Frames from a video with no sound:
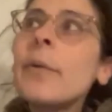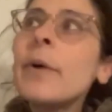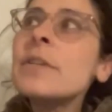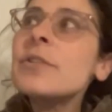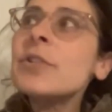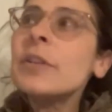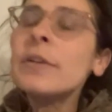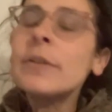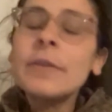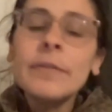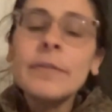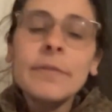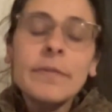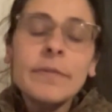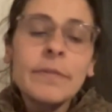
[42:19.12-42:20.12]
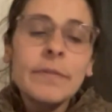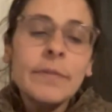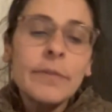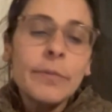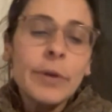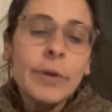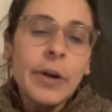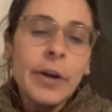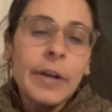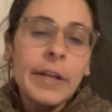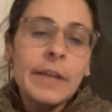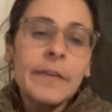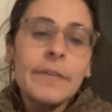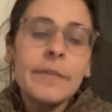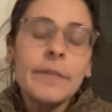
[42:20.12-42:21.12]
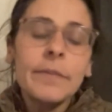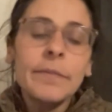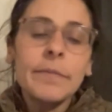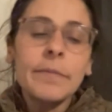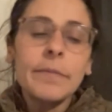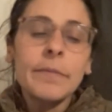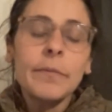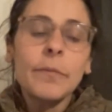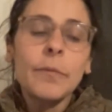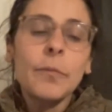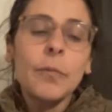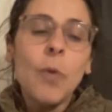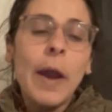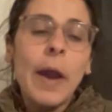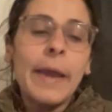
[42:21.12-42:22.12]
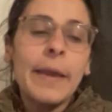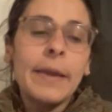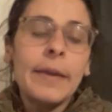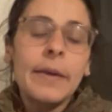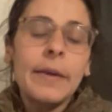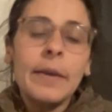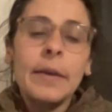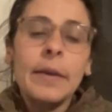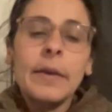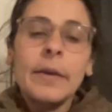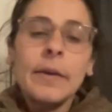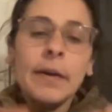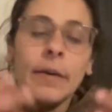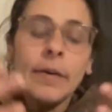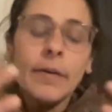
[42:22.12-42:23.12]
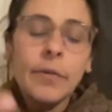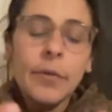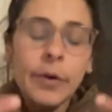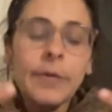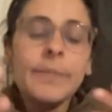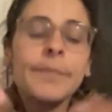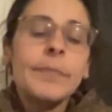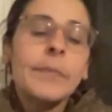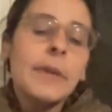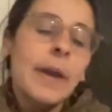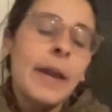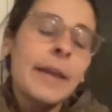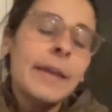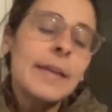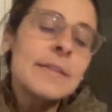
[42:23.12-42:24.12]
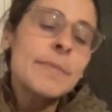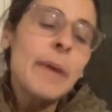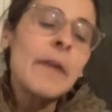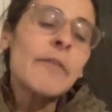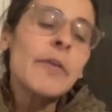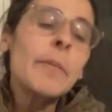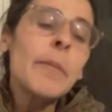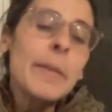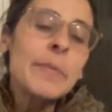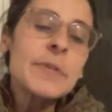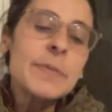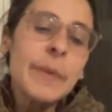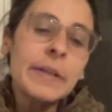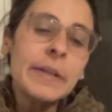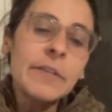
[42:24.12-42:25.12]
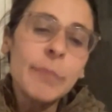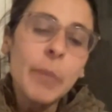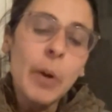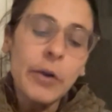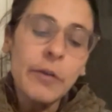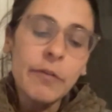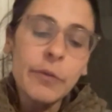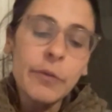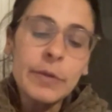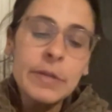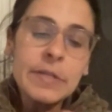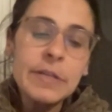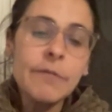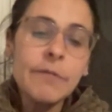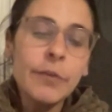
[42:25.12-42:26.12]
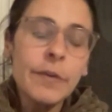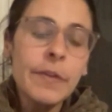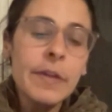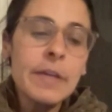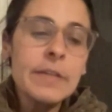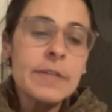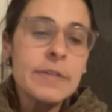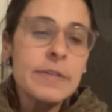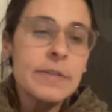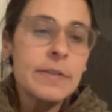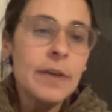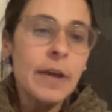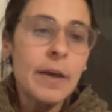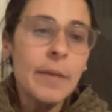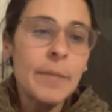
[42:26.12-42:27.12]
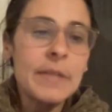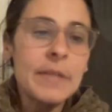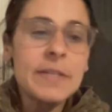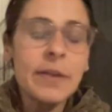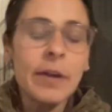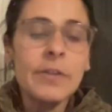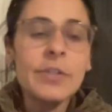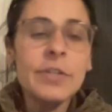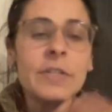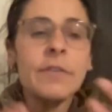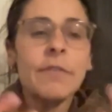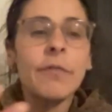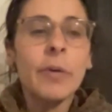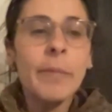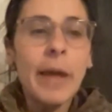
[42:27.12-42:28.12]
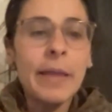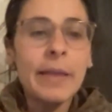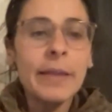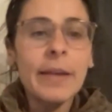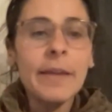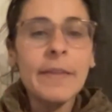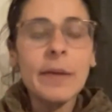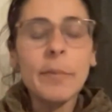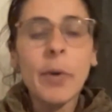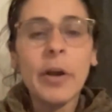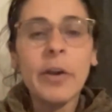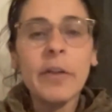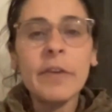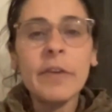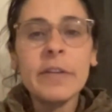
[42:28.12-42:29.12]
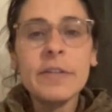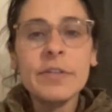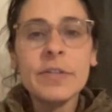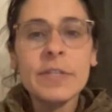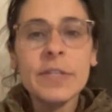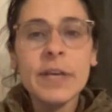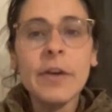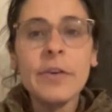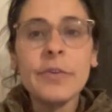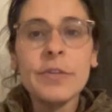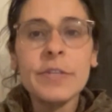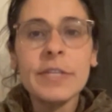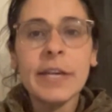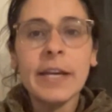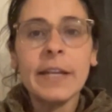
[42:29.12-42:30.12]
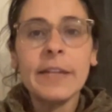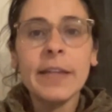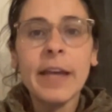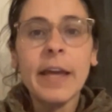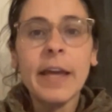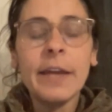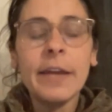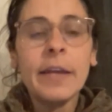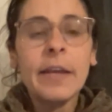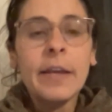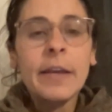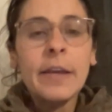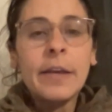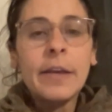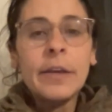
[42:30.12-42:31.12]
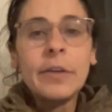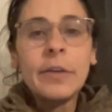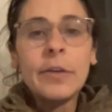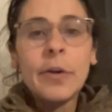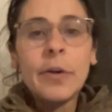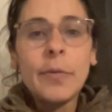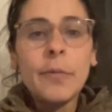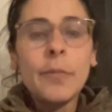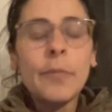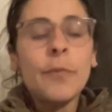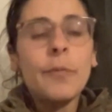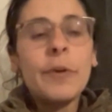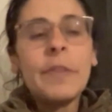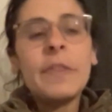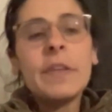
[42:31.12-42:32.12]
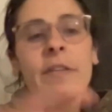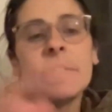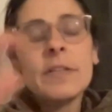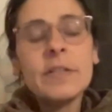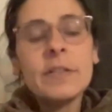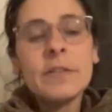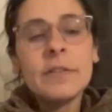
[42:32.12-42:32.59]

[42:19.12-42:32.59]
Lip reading: question regarding why, or I guess from my perspective, part of the reason for this, it's not just a formality. I think part of it is just to understand that, you know, with these